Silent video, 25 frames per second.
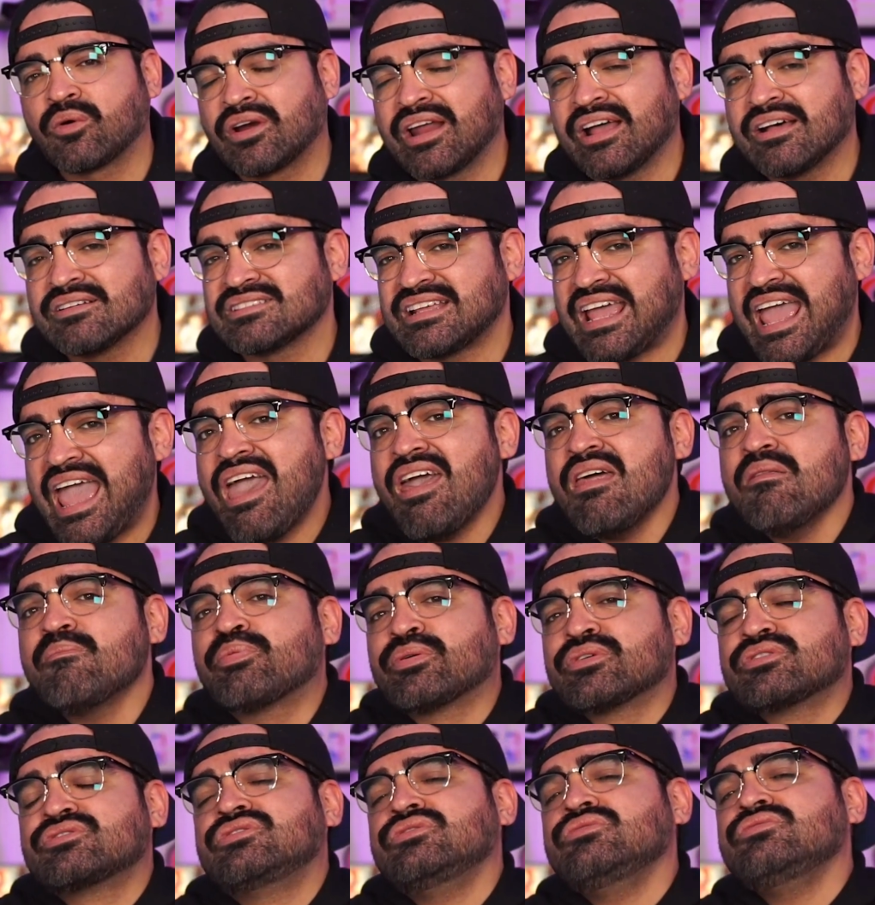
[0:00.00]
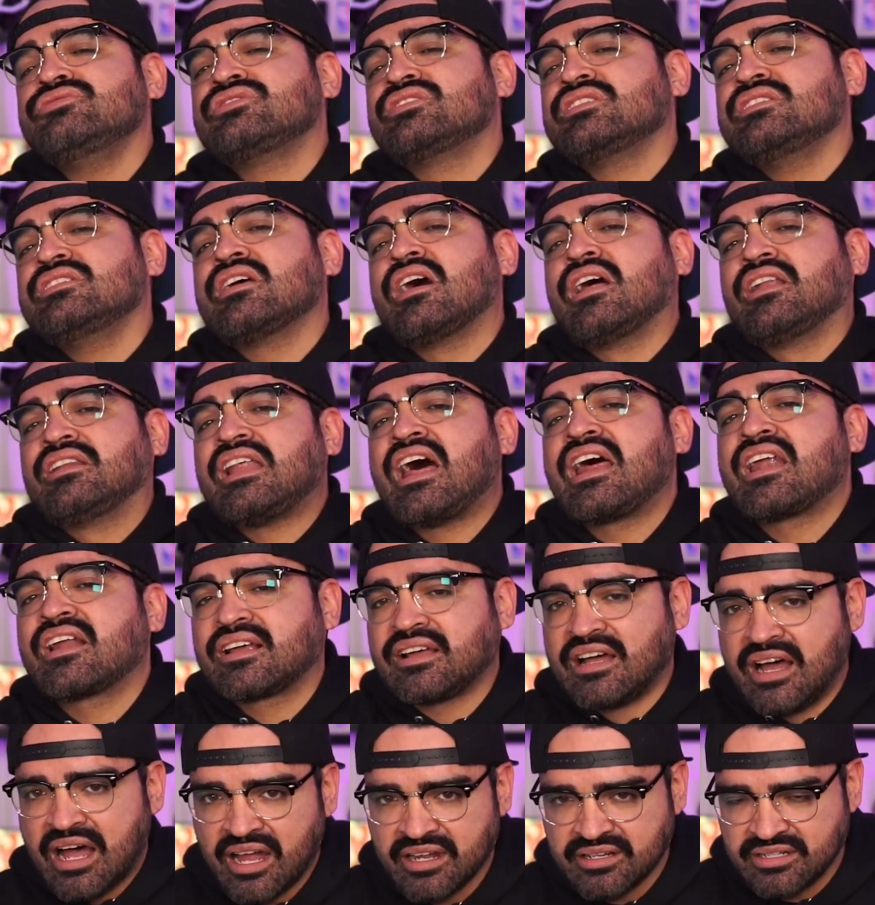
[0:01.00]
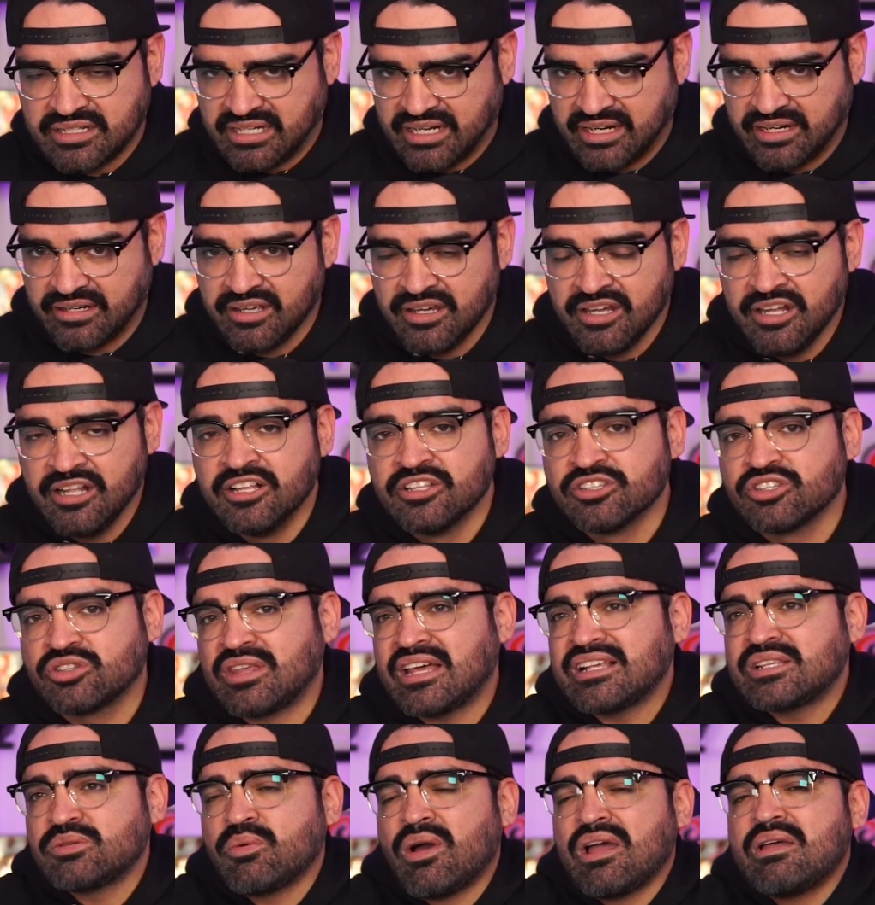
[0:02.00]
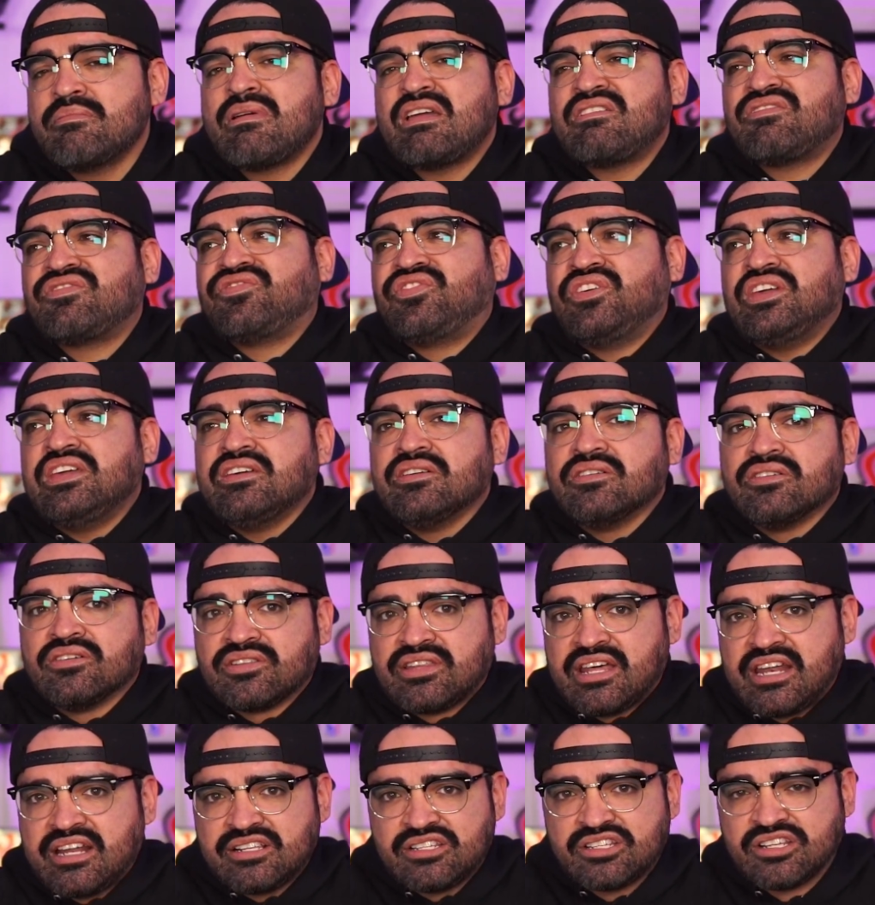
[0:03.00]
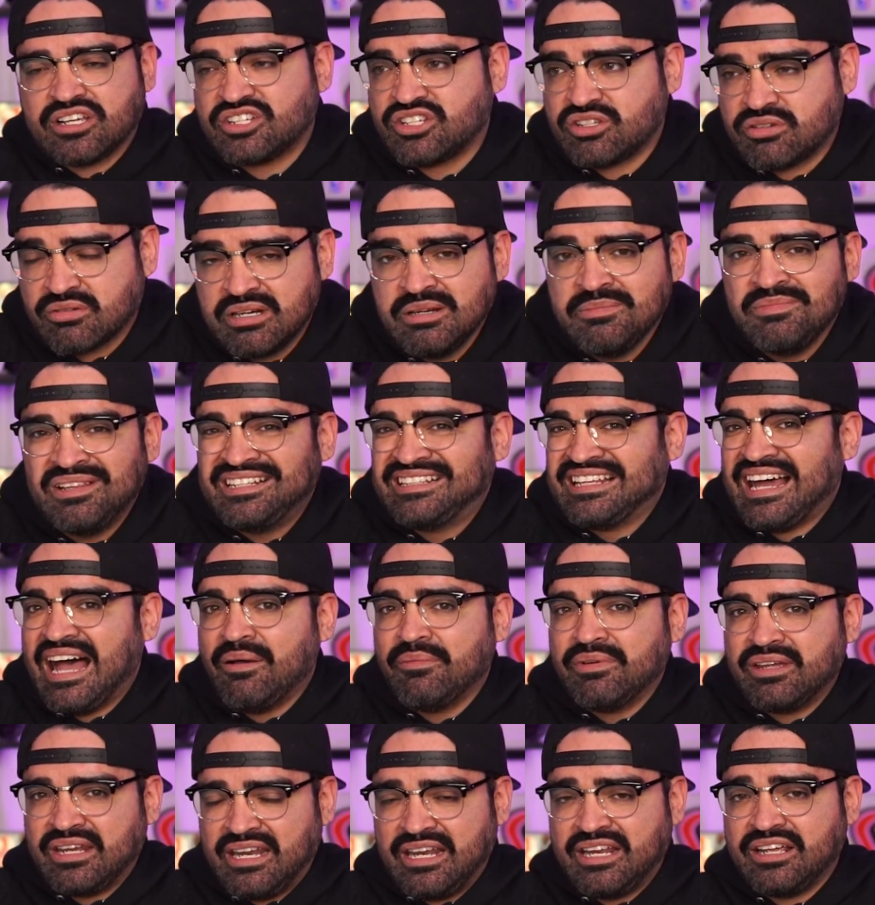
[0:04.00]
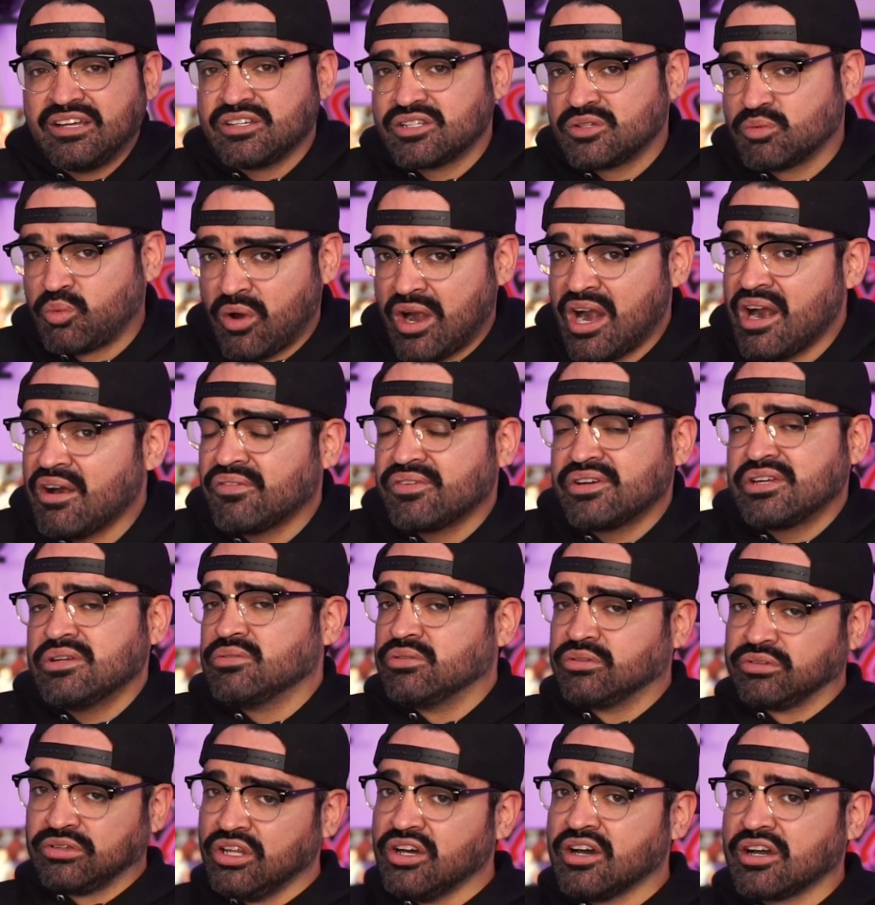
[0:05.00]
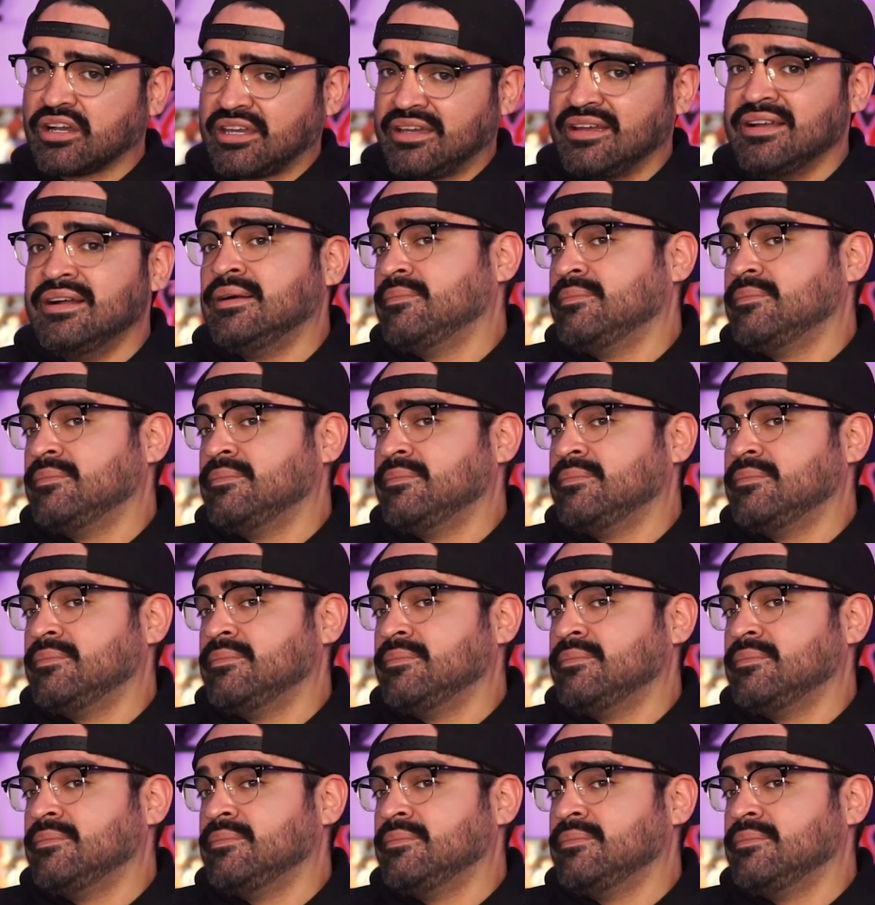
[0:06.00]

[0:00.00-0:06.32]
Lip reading: Royales and producing a lot of content. So that's why you may feel that it's extremely dominating, because wherever you look,